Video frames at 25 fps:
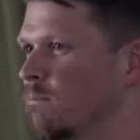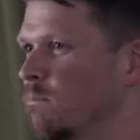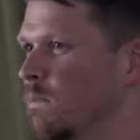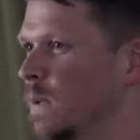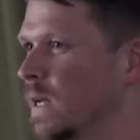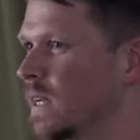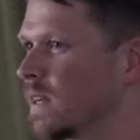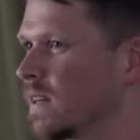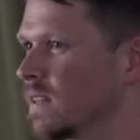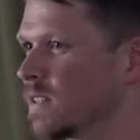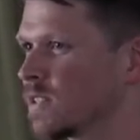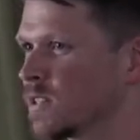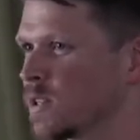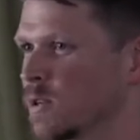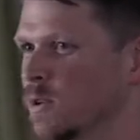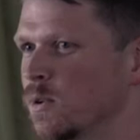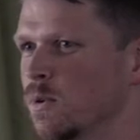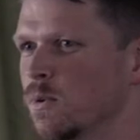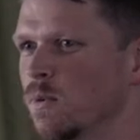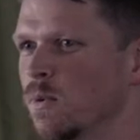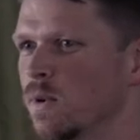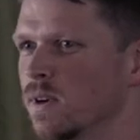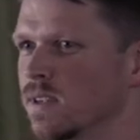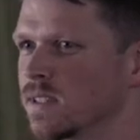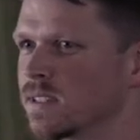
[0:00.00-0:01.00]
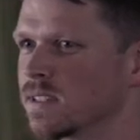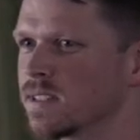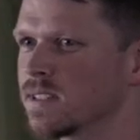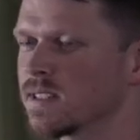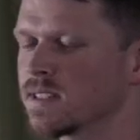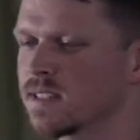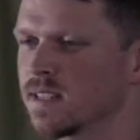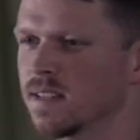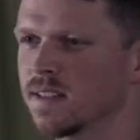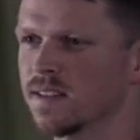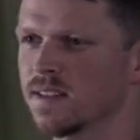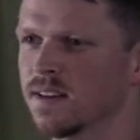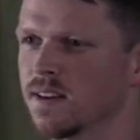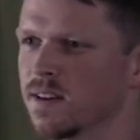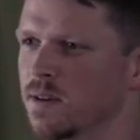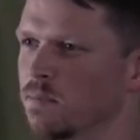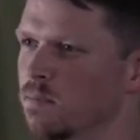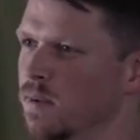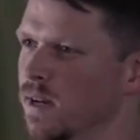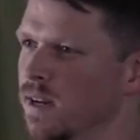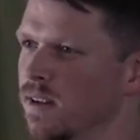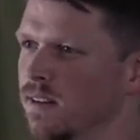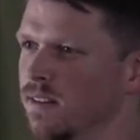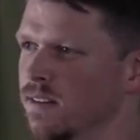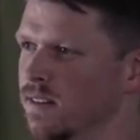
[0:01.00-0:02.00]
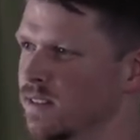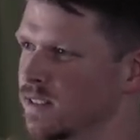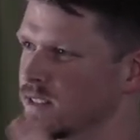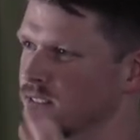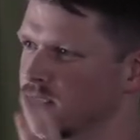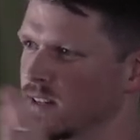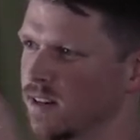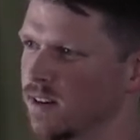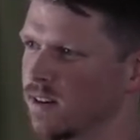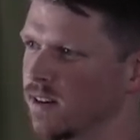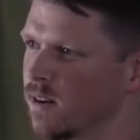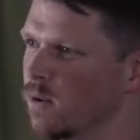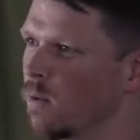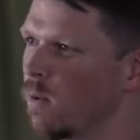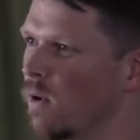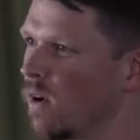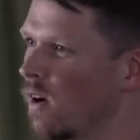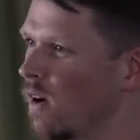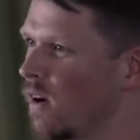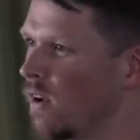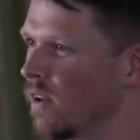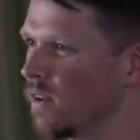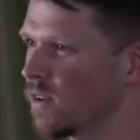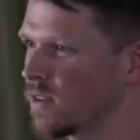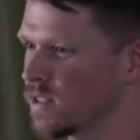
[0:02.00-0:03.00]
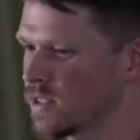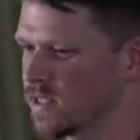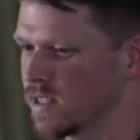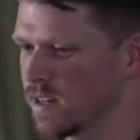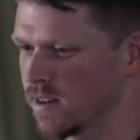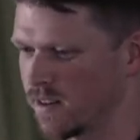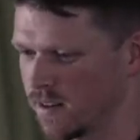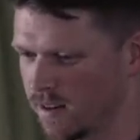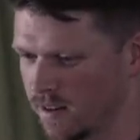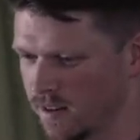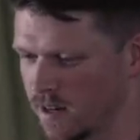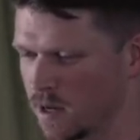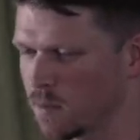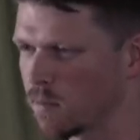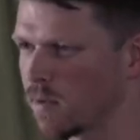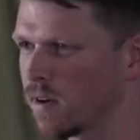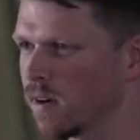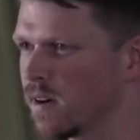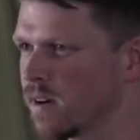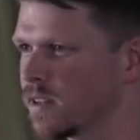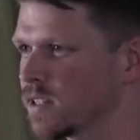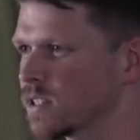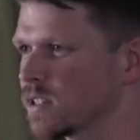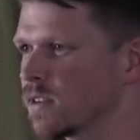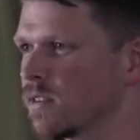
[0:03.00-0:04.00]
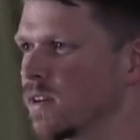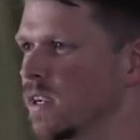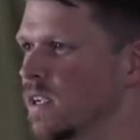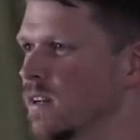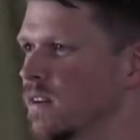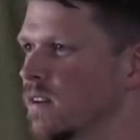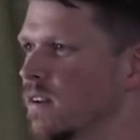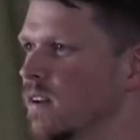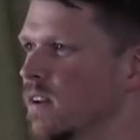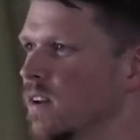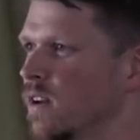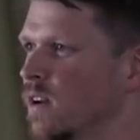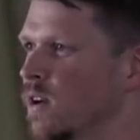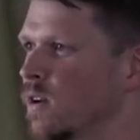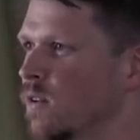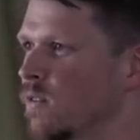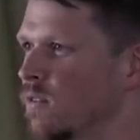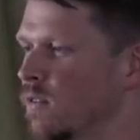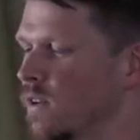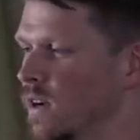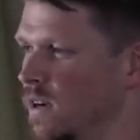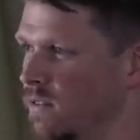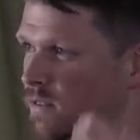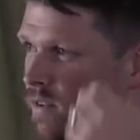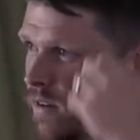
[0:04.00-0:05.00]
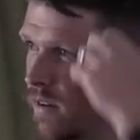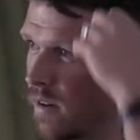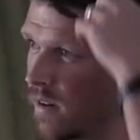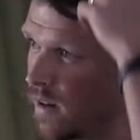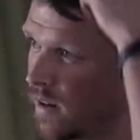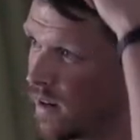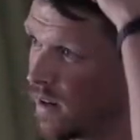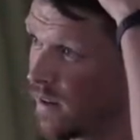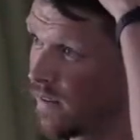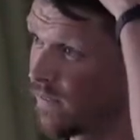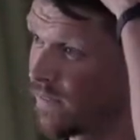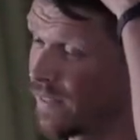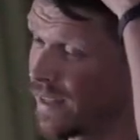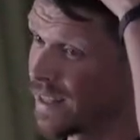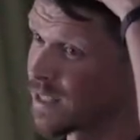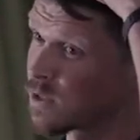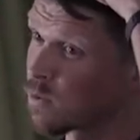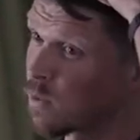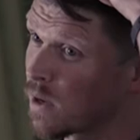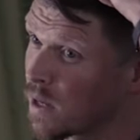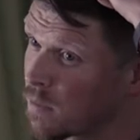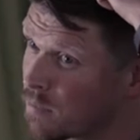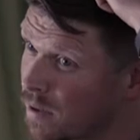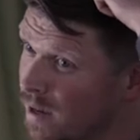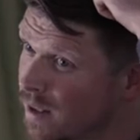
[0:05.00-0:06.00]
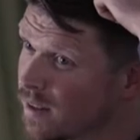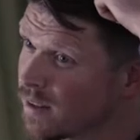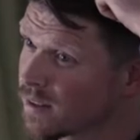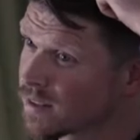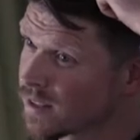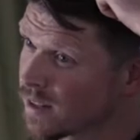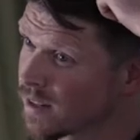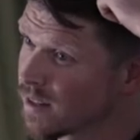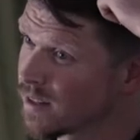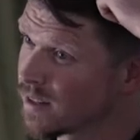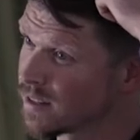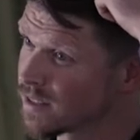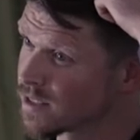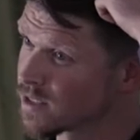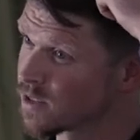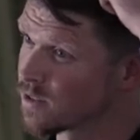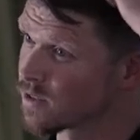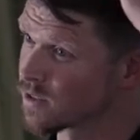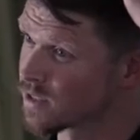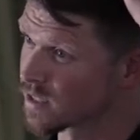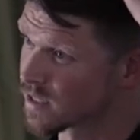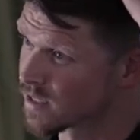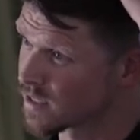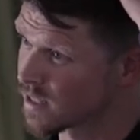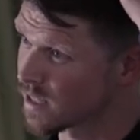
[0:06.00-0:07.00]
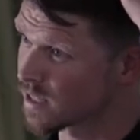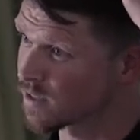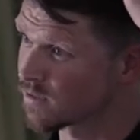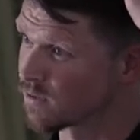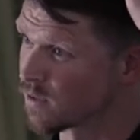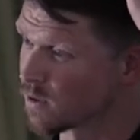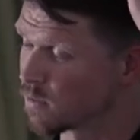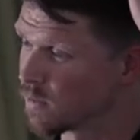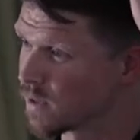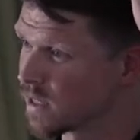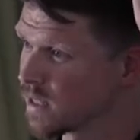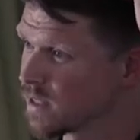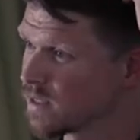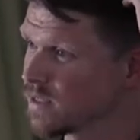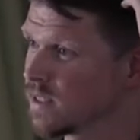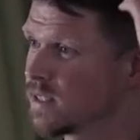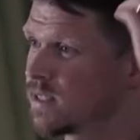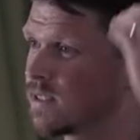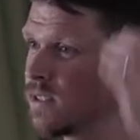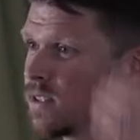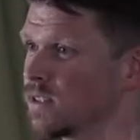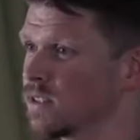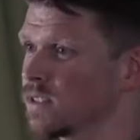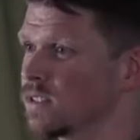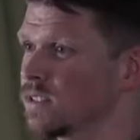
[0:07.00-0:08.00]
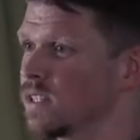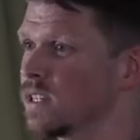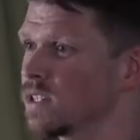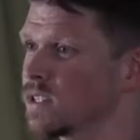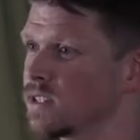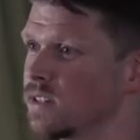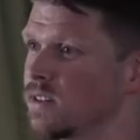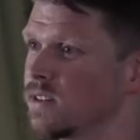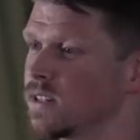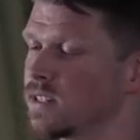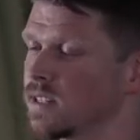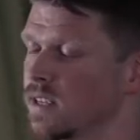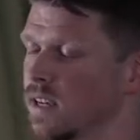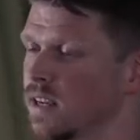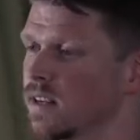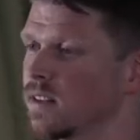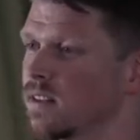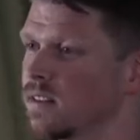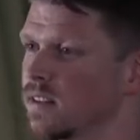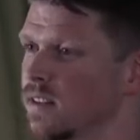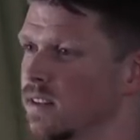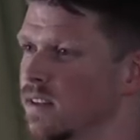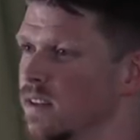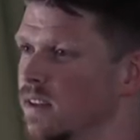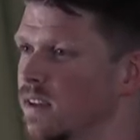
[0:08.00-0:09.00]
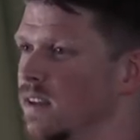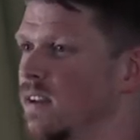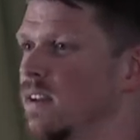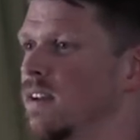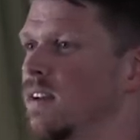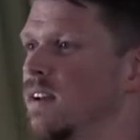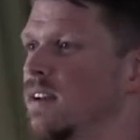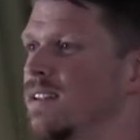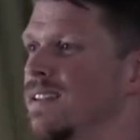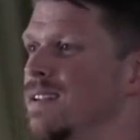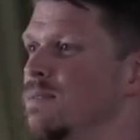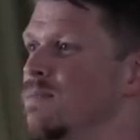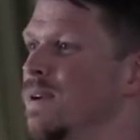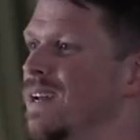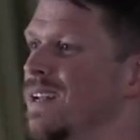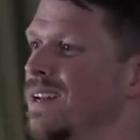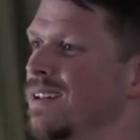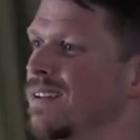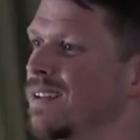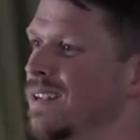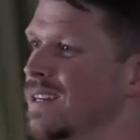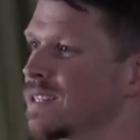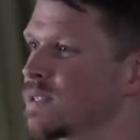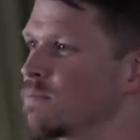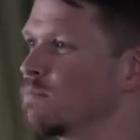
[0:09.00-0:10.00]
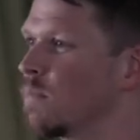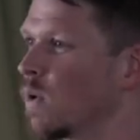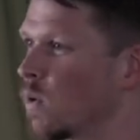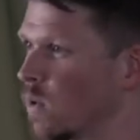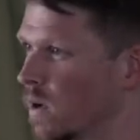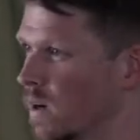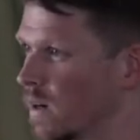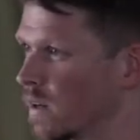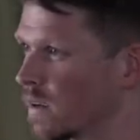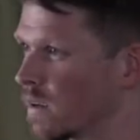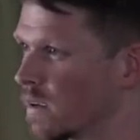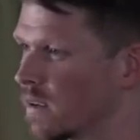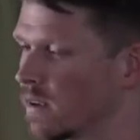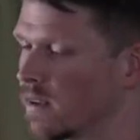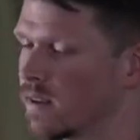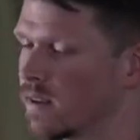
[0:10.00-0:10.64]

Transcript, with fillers: Because who wants to sit there and pedal and stare at a wall or stare at a number on a screen forever? That's why Peloton is so successful, because they took stationary cycling and they made it less boring.